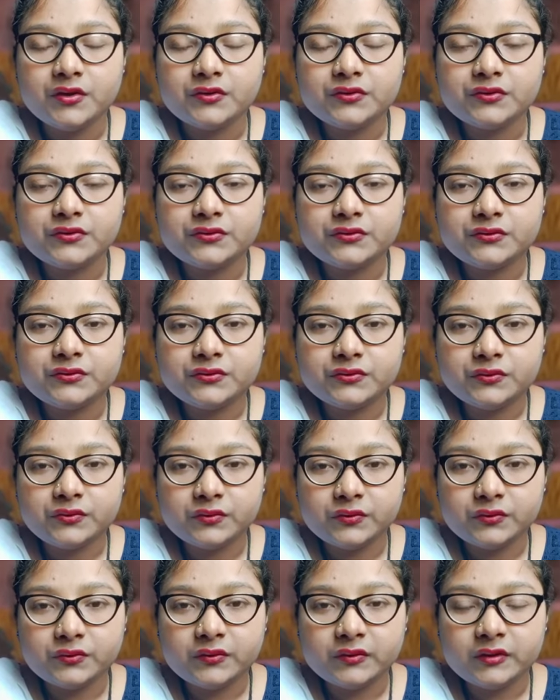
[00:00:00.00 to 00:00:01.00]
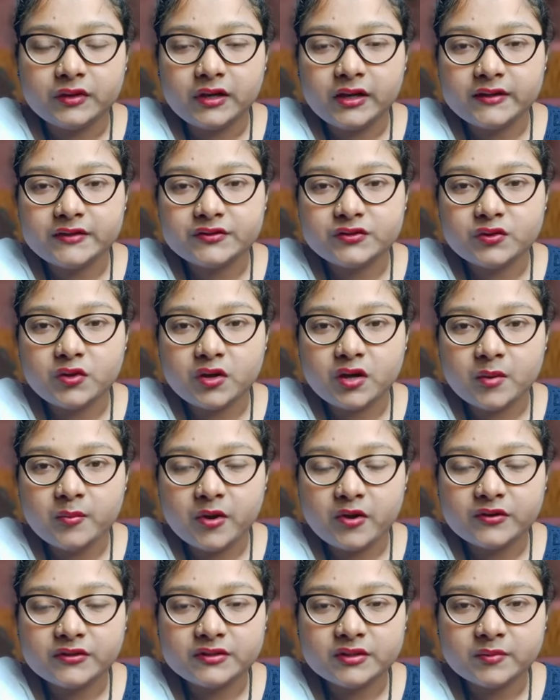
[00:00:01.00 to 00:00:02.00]
So let's talk
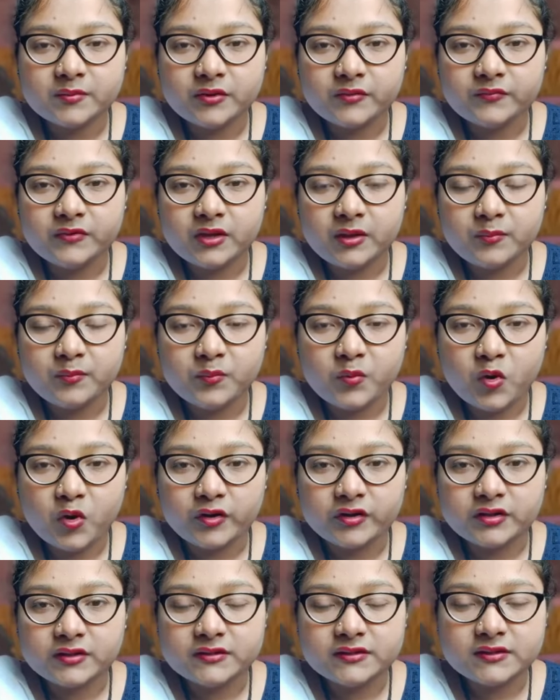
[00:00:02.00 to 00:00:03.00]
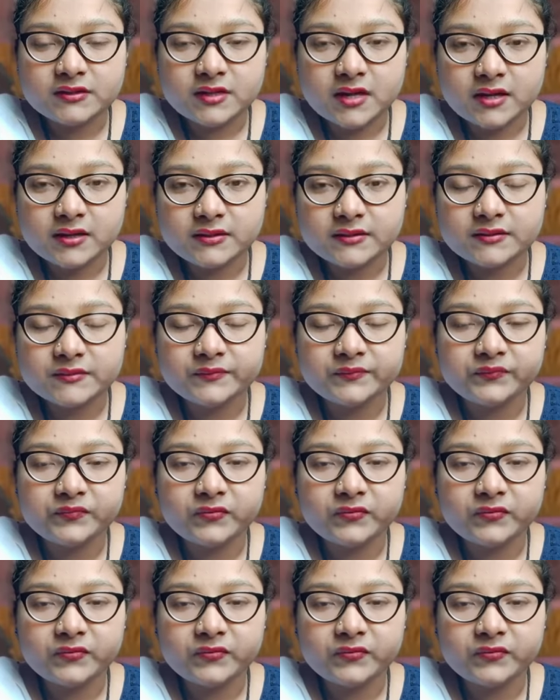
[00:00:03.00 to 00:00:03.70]
about some of the important stars.